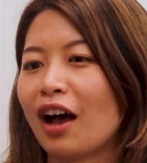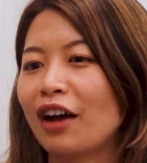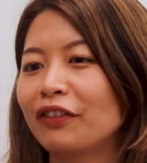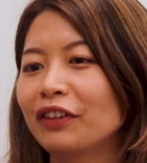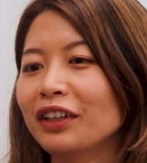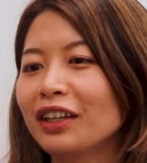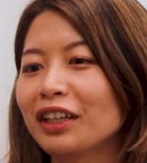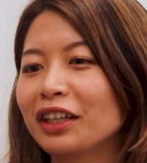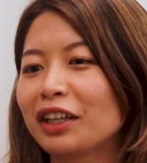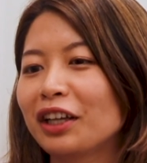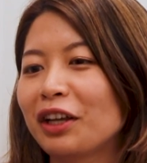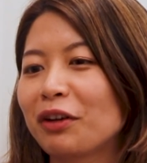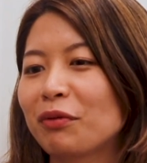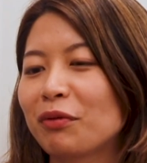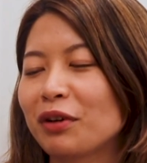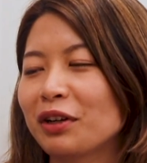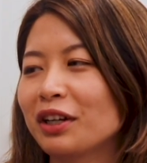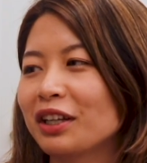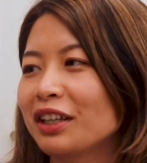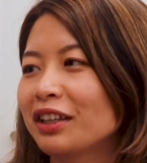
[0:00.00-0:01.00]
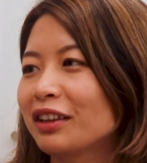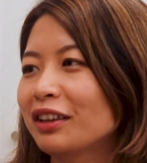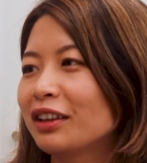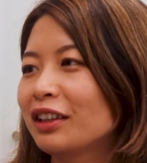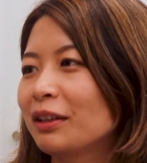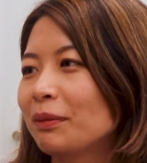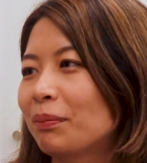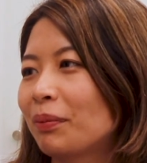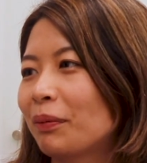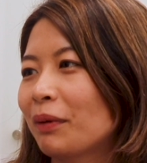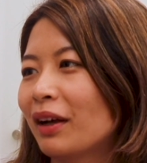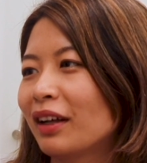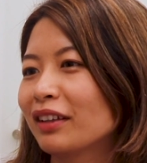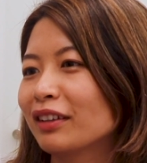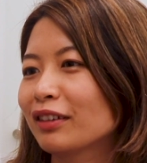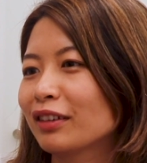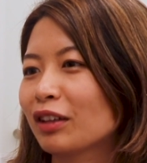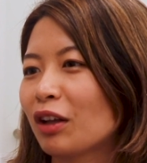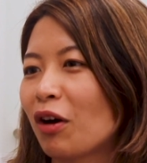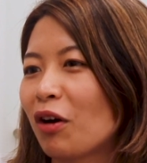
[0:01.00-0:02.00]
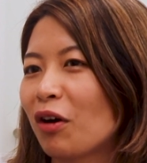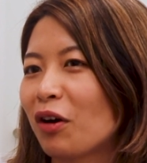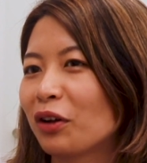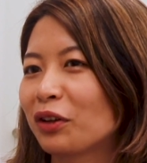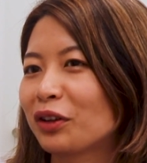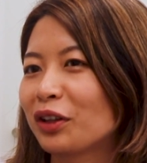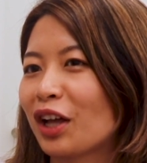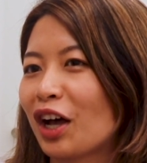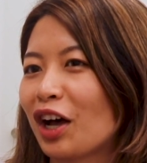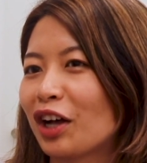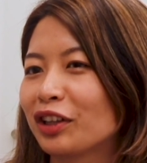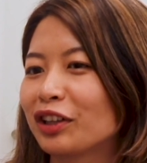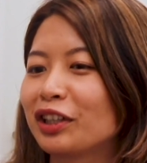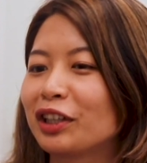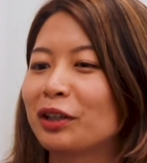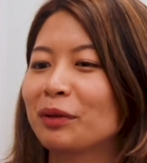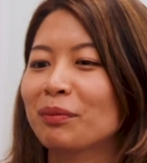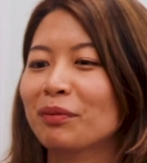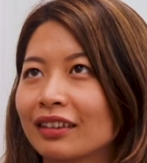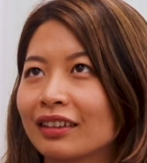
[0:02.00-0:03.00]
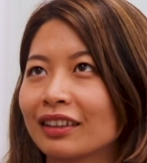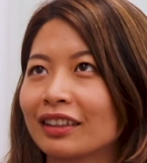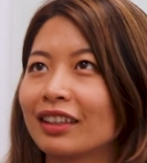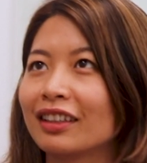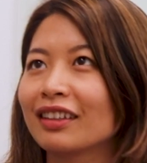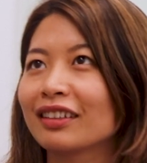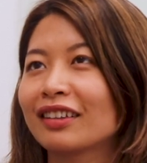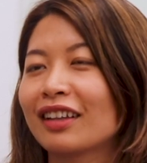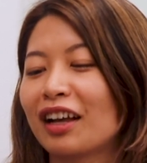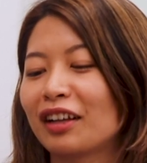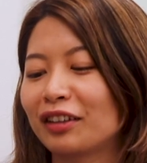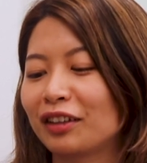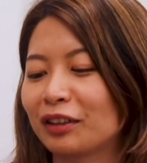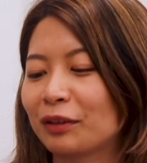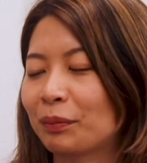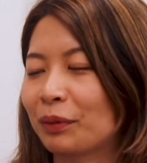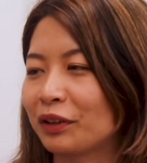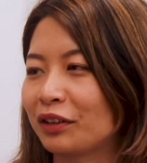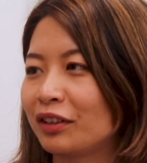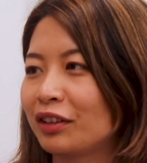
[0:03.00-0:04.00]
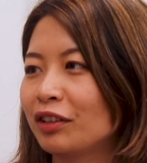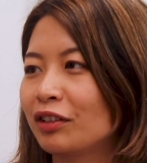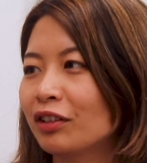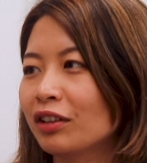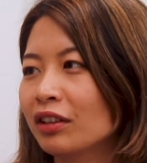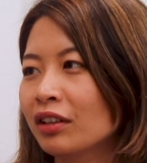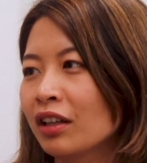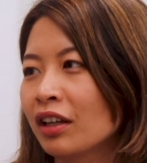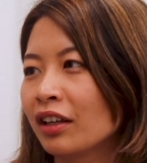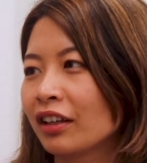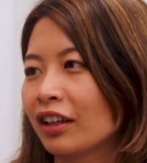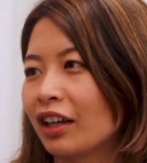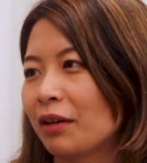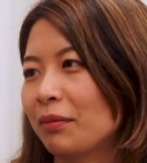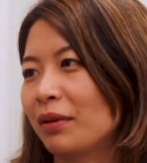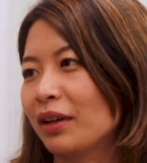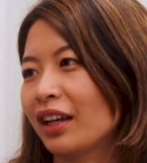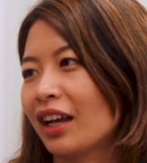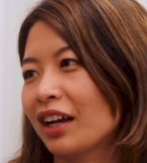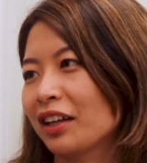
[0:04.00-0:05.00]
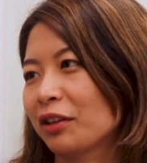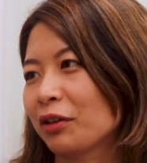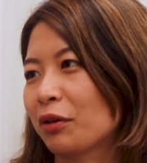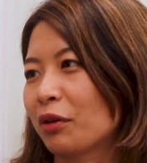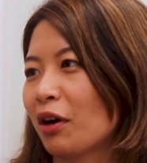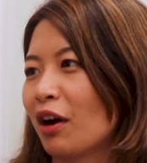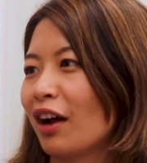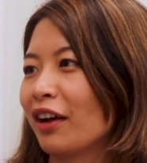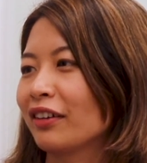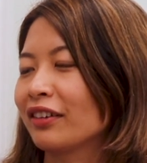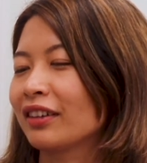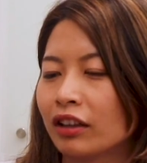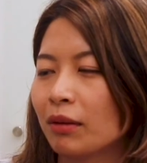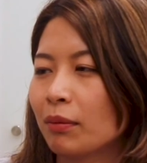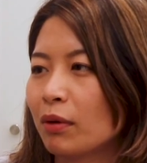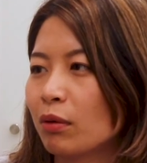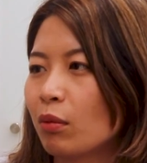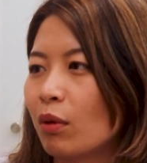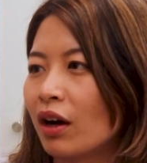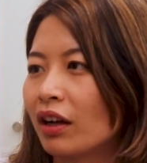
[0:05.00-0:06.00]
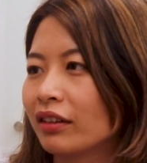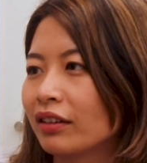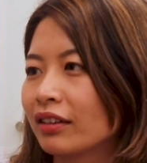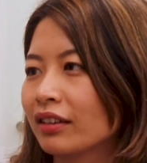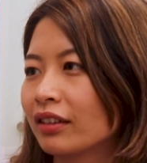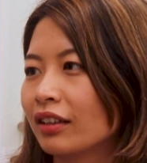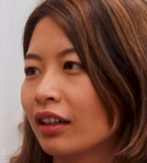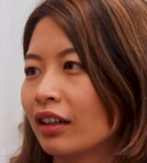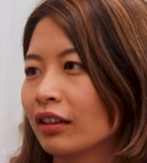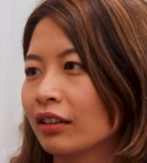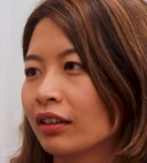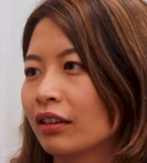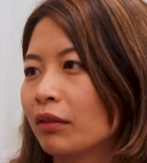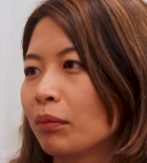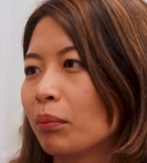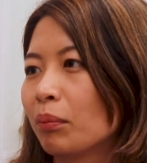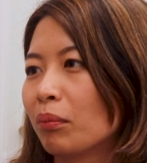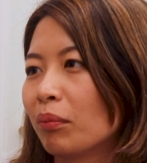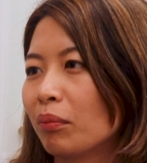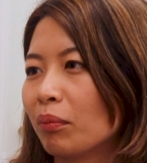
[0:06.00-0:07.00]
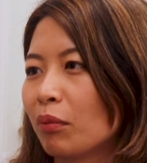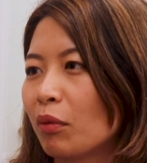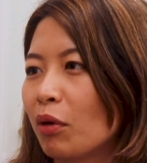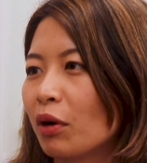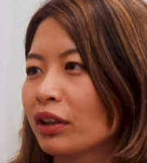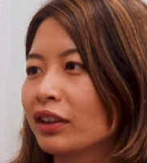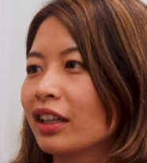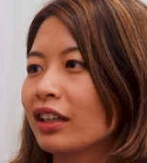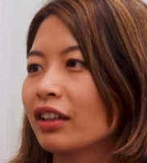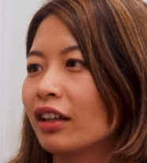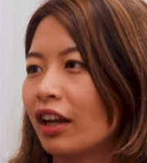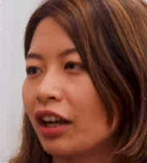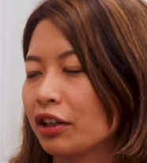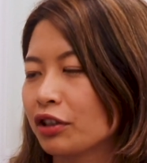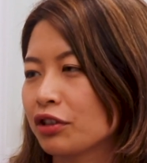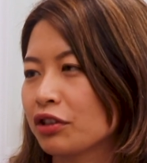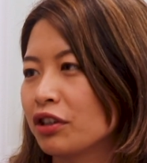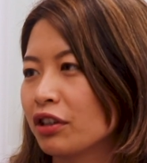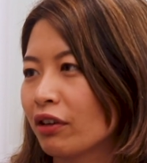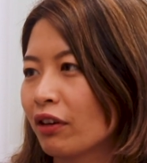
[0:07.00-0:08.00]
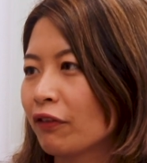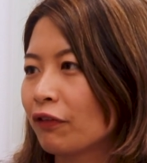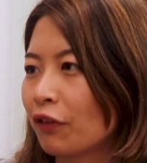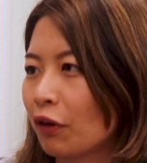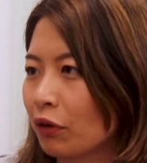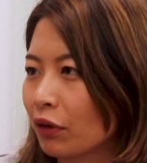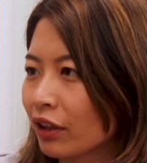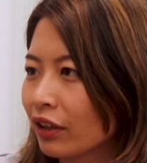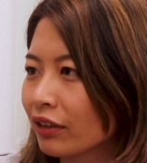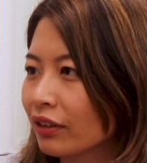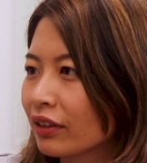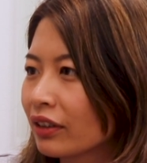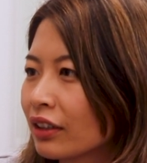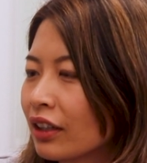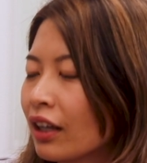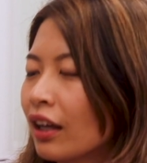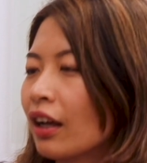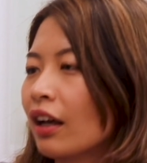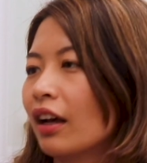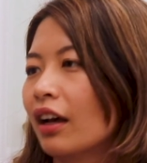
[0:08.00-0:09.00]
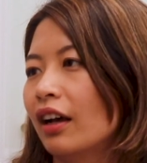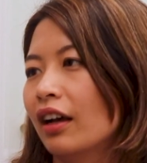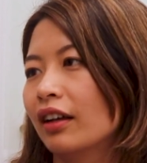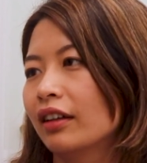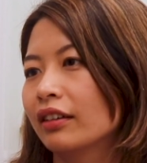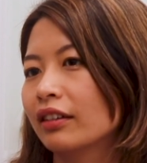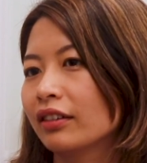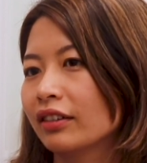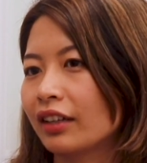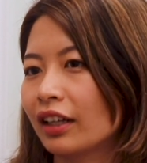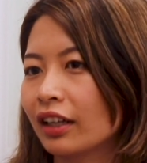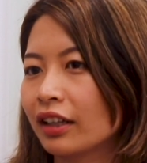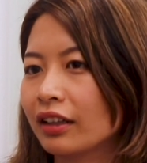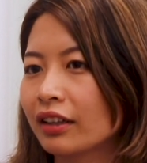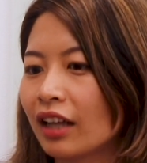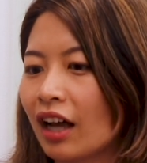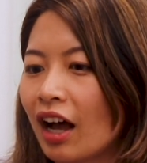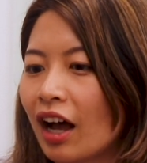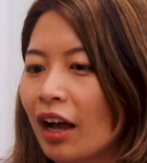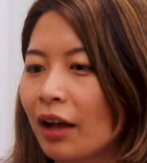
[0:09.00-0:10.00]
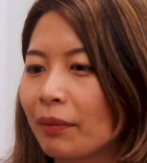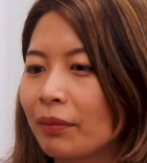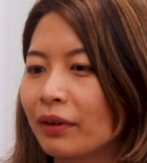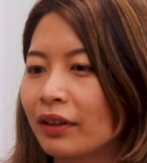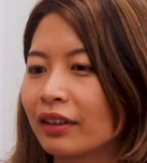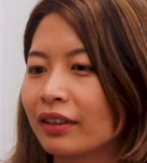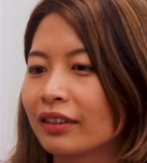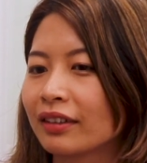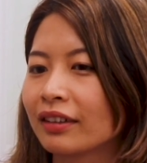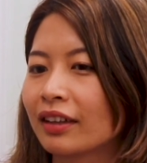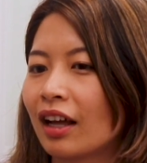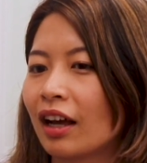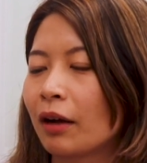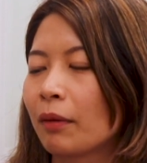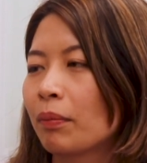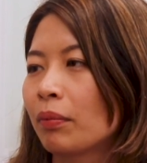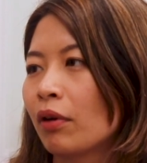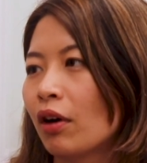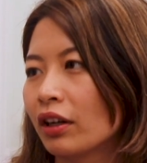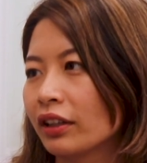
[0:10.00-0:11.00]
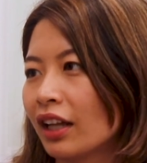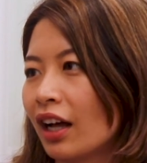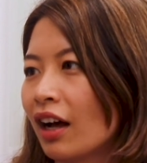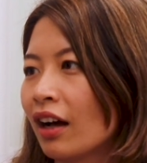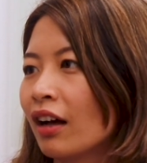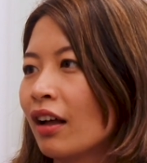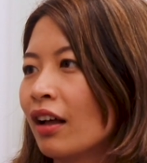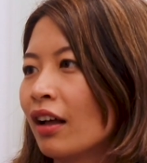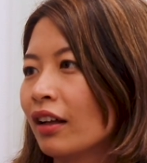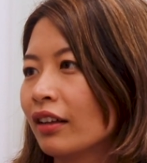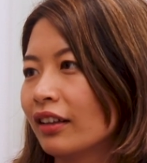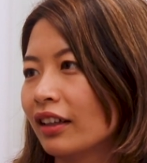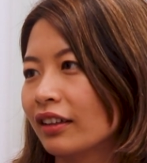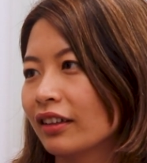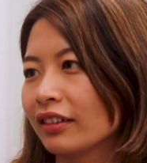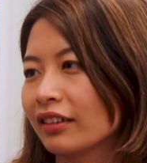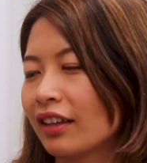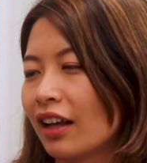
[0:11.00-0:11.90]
I feel like it really depends on a team. The data scientist position can be categorized. Number 1 is the more data engineering focus, and the second type is like product data